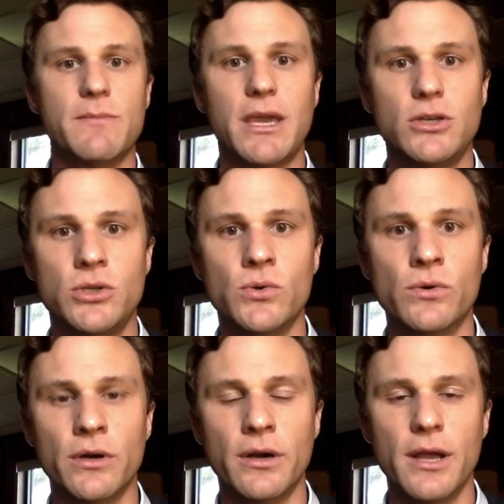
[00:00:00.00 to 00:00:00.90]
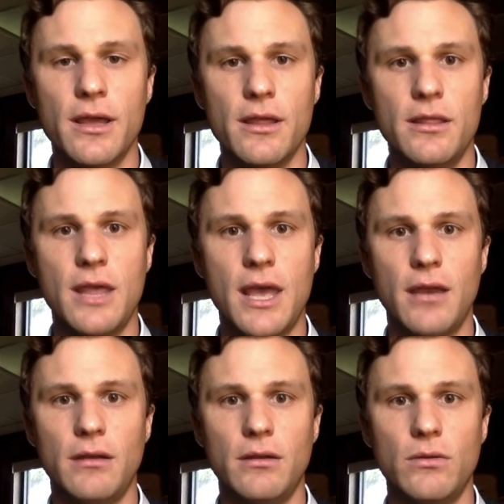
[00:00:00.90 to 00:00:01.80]
to make sure
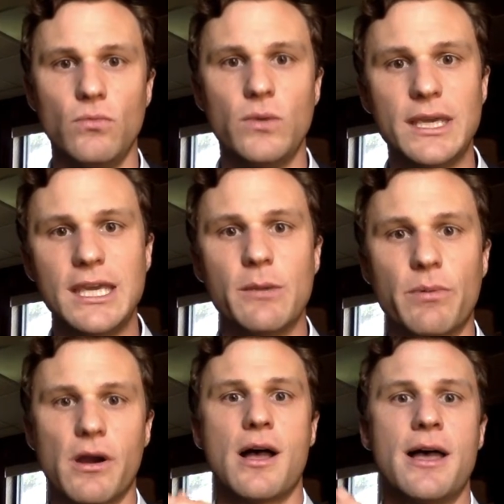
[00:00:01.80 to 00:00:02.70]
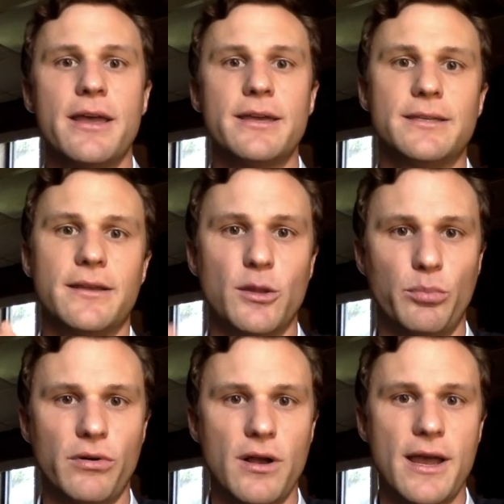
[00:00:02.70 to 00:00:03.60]
that we keep our eyes on the
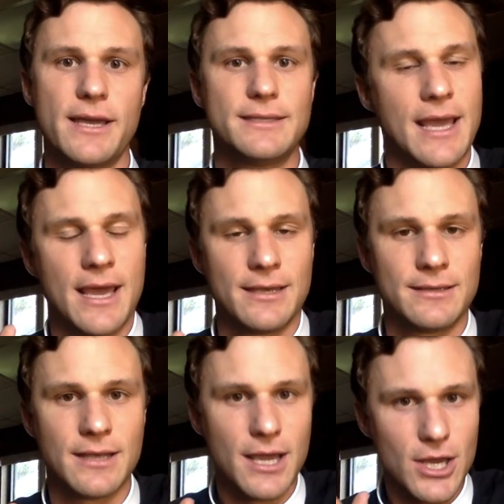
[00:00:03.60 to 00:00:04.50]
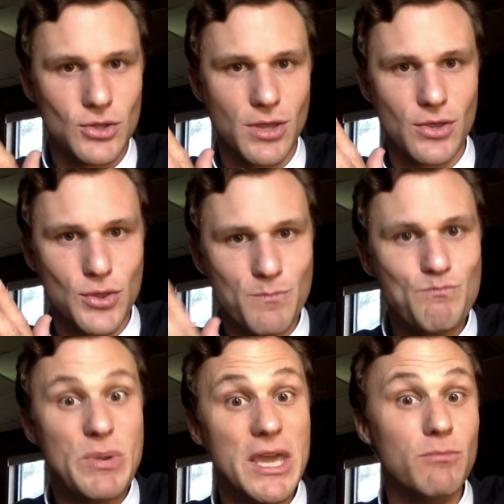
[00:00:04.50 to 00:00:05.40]
prize as the
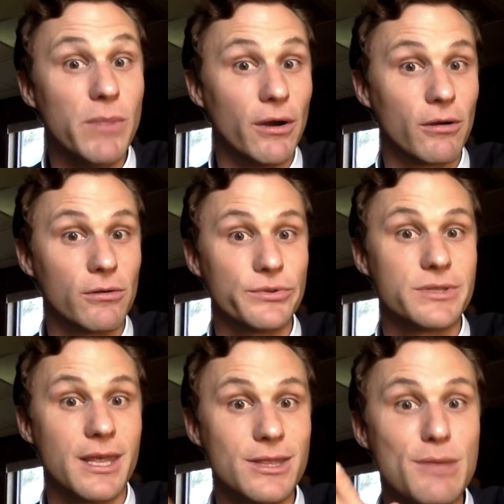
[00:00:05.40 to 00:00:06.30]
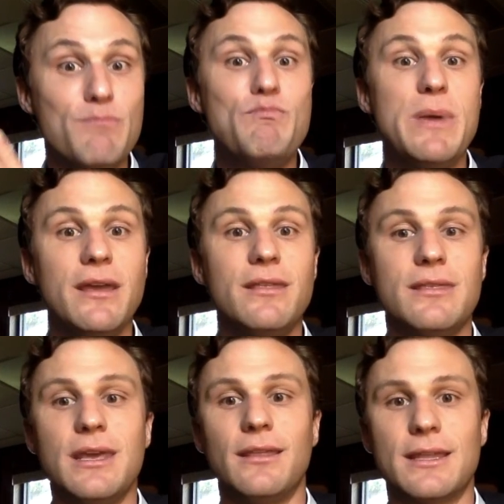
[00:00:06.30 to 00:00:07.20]
big miracles, the big
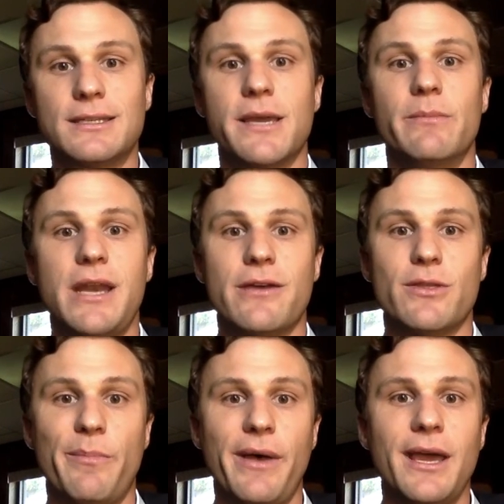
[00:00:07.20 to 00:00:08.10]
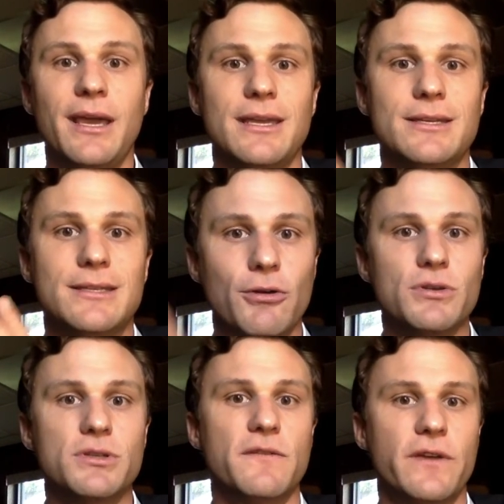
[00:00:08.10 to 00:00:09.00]
thing that's coming down the pike is the
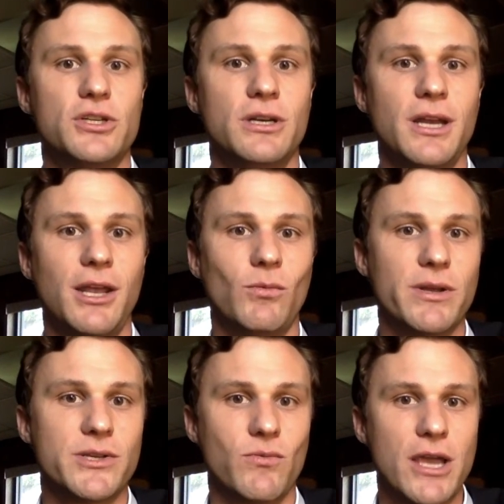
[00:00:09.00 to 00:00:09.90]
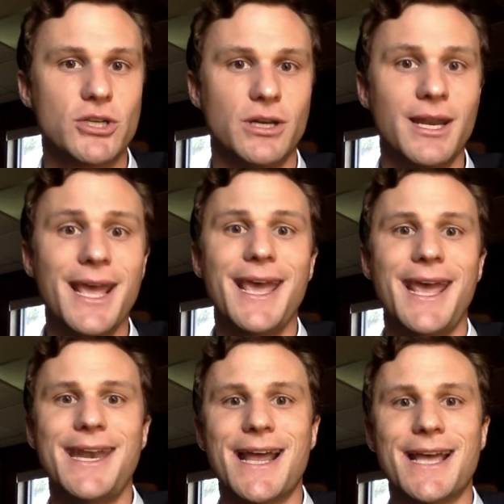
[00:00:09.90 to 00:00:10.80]
crucifixion and resurrection,
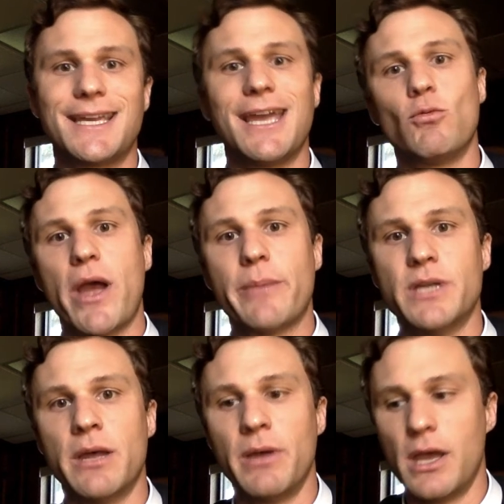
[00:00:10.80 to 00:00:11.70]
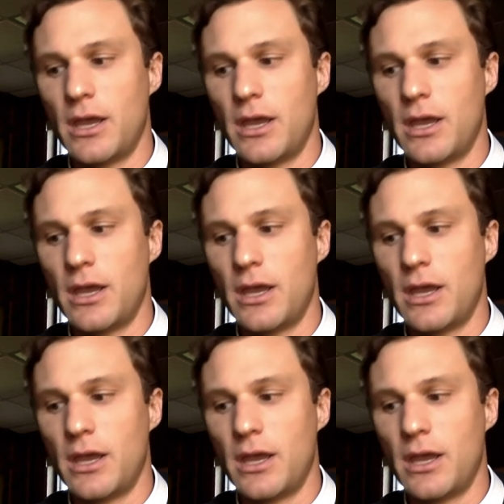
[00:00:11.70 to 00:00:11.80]
and not to get wrapped up